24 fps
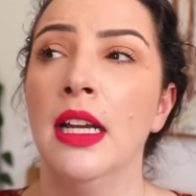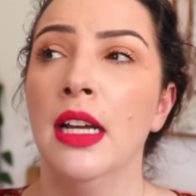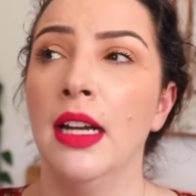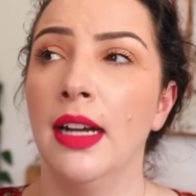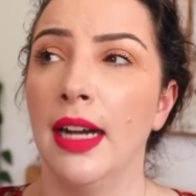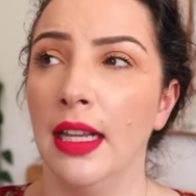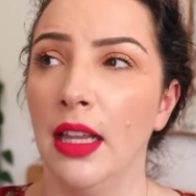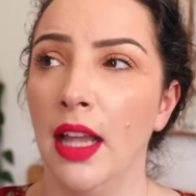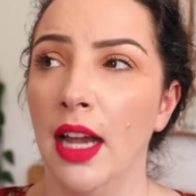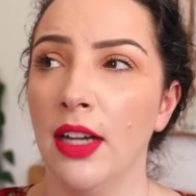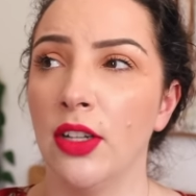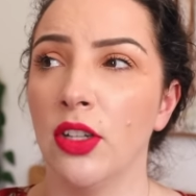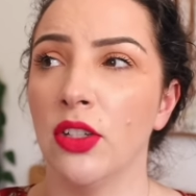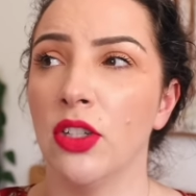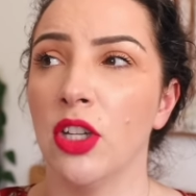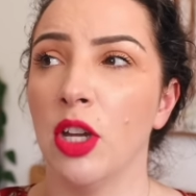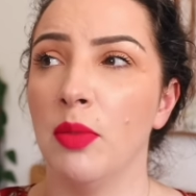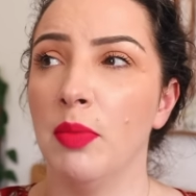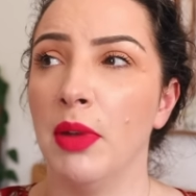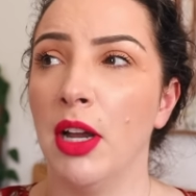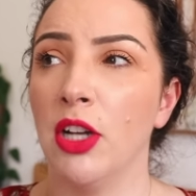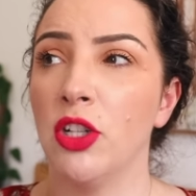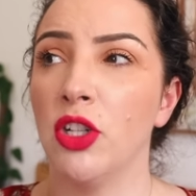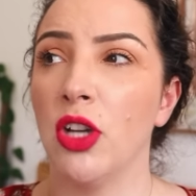I liked it so
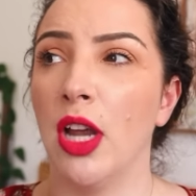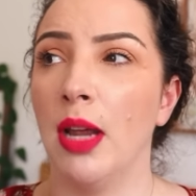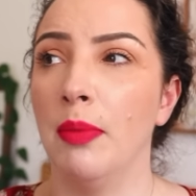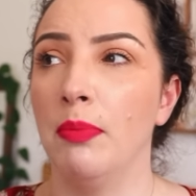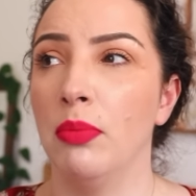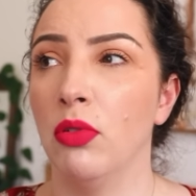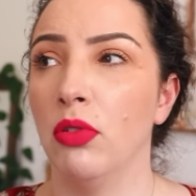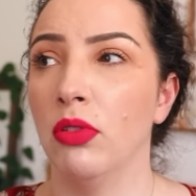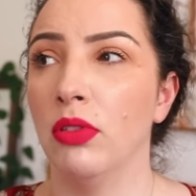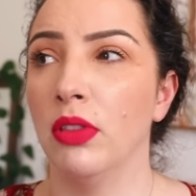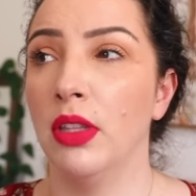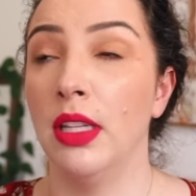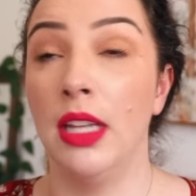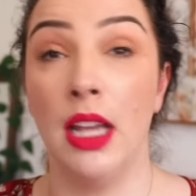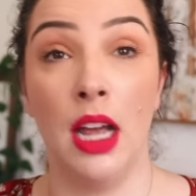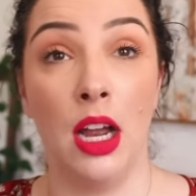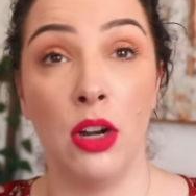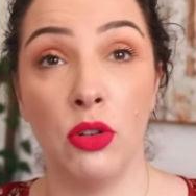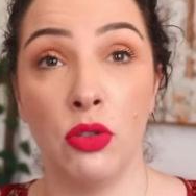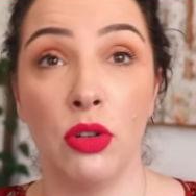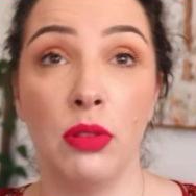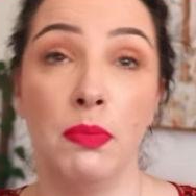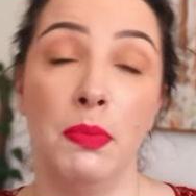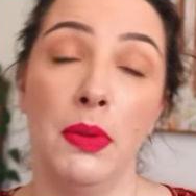much, I bought the
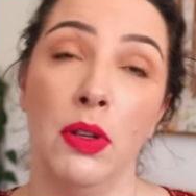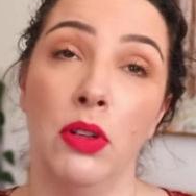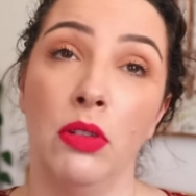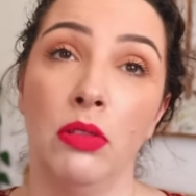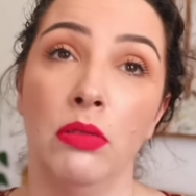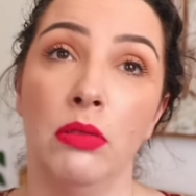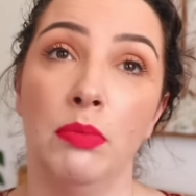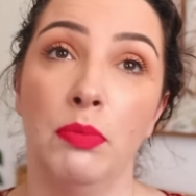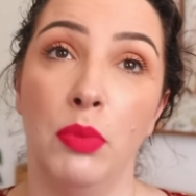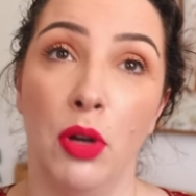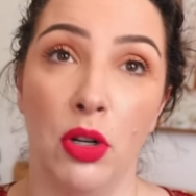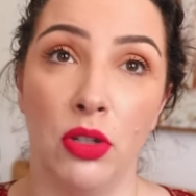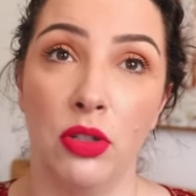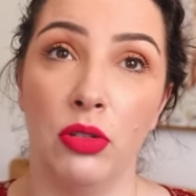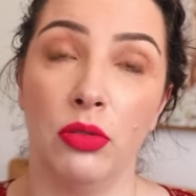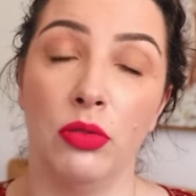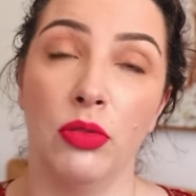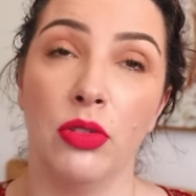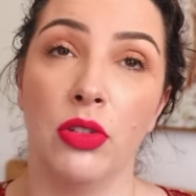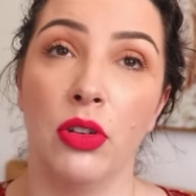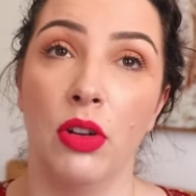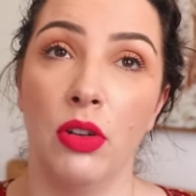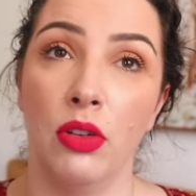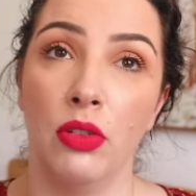100ml bottle.
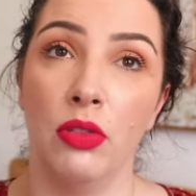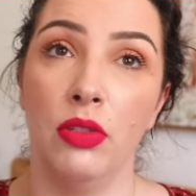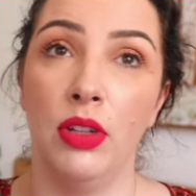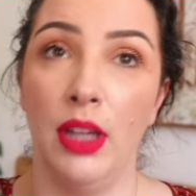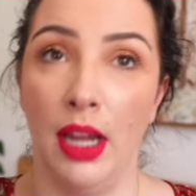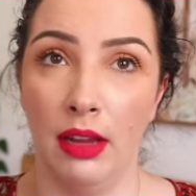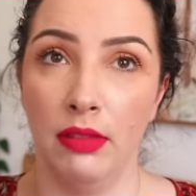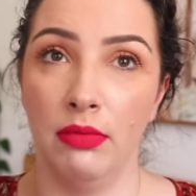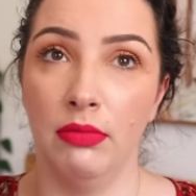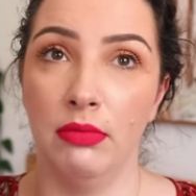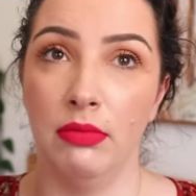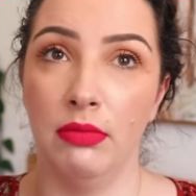So yeah.